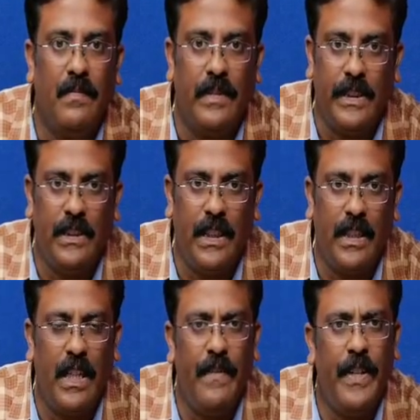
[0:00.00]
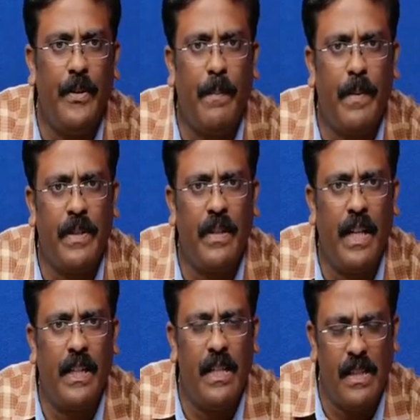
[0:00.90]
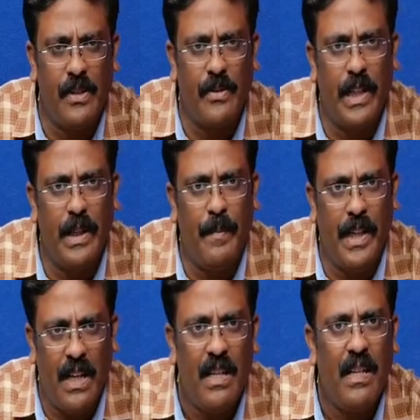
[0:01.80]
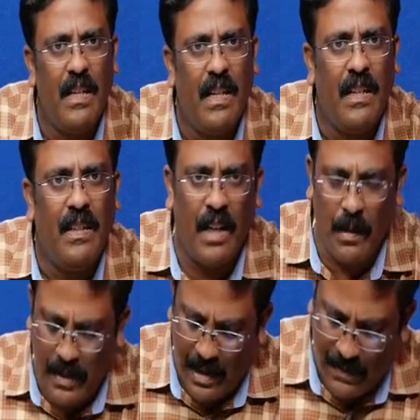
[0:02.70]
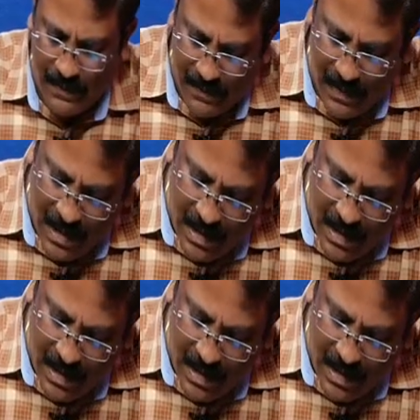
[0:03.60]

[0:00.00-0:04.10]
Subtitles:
this is generally we to represent like this, it is going to be a normal graph.